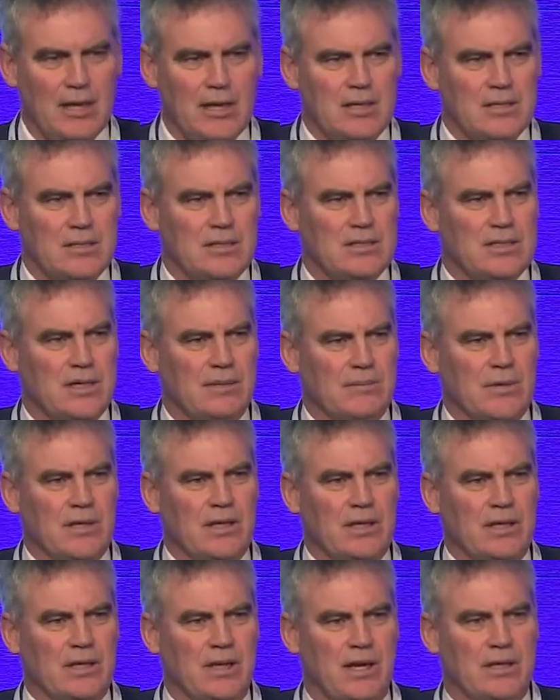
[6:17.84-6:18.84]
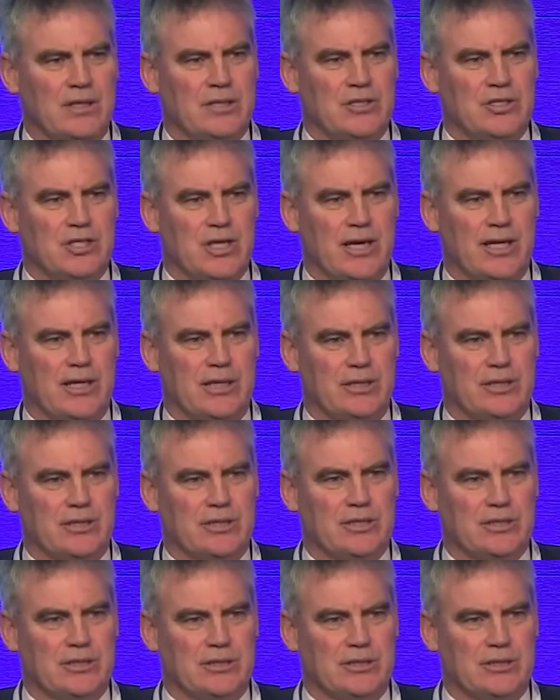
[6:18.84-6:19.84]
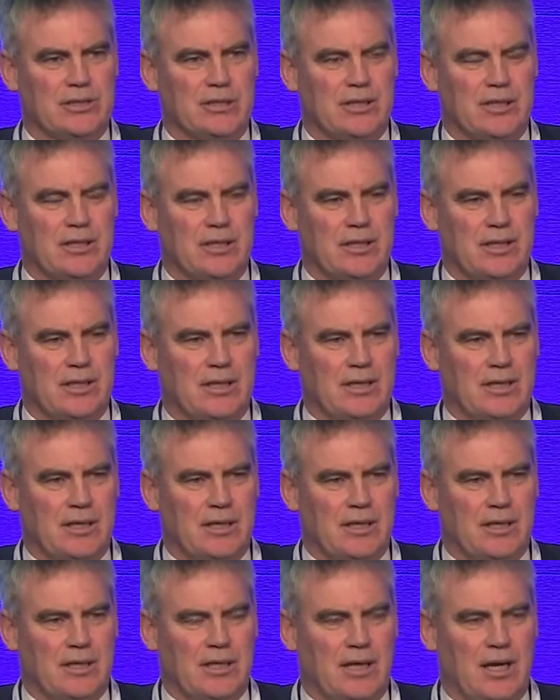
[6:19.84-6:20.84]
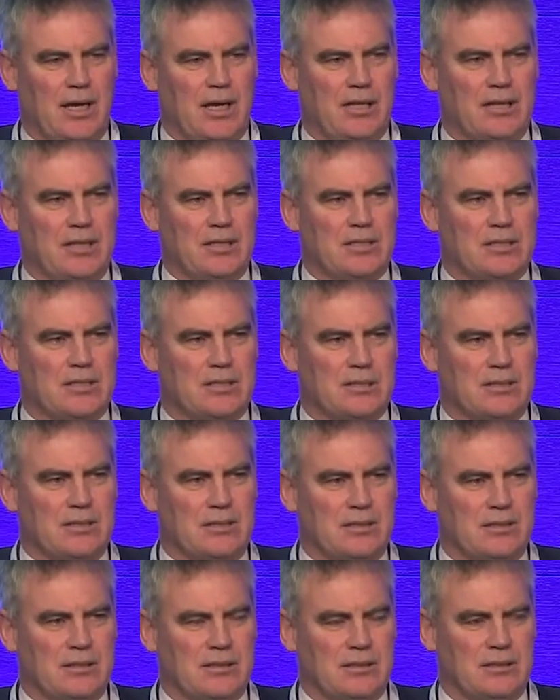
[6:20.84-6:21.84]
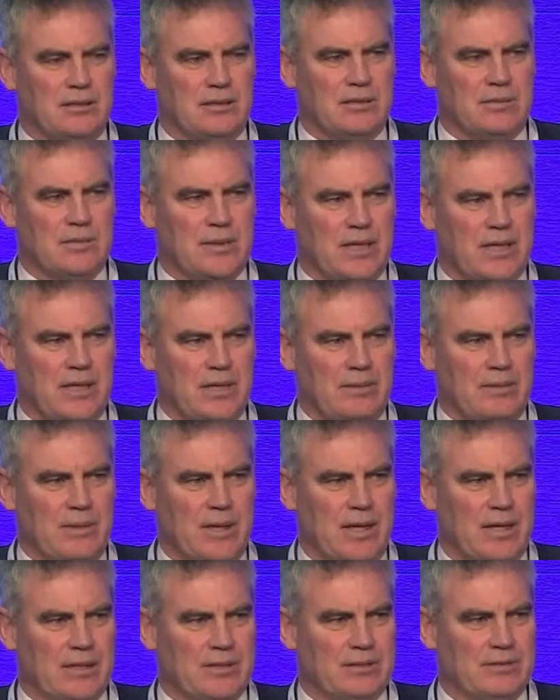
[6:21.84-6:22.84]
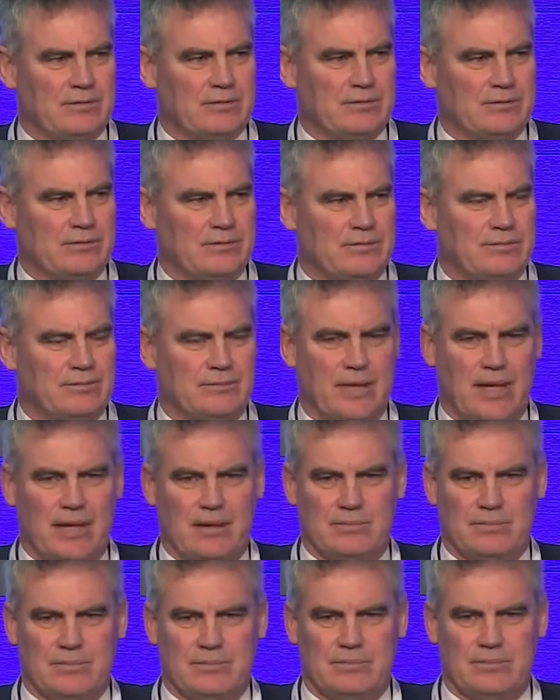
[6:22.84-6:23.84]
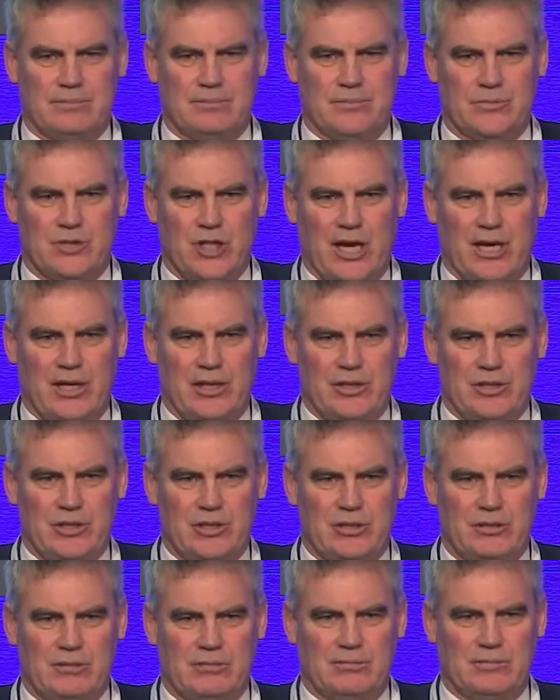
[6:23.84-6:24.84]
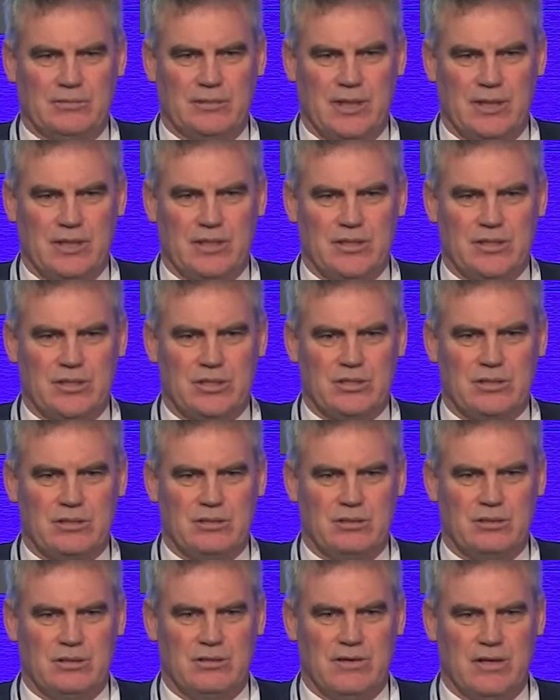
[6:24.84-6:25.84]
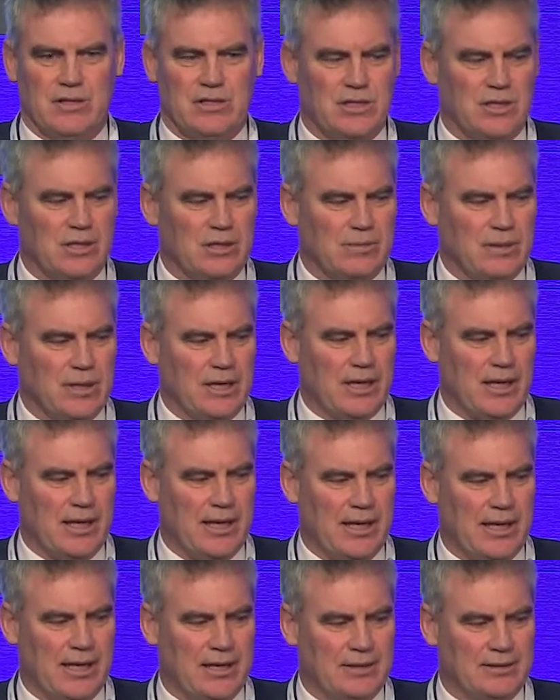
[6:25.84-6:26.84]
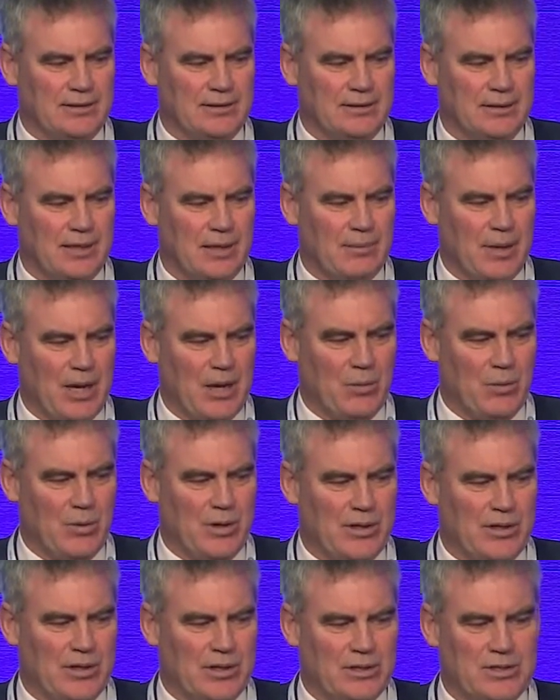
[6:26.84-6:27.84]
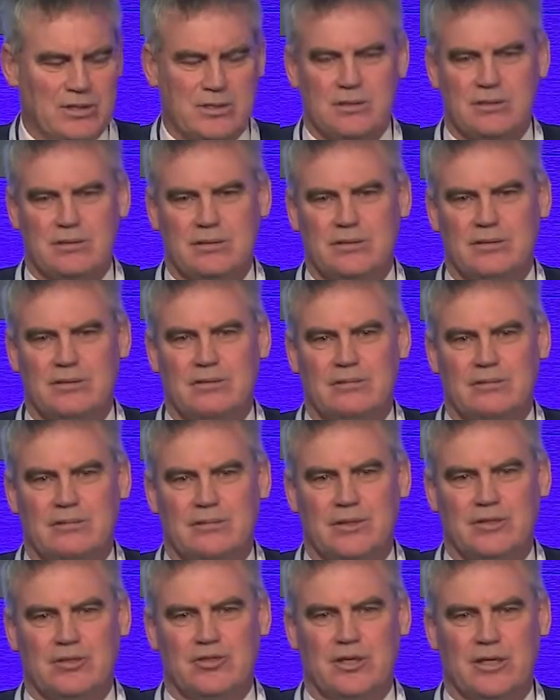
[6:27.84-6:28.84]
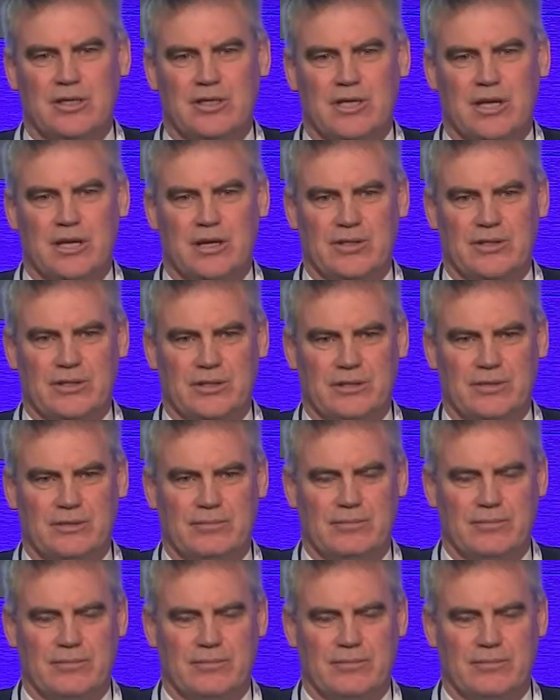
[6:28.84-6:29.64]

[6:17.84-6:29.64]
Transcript: So something had to change. And the beginning part of um, change is you've actually got to be clear about where it is you're trying to go to.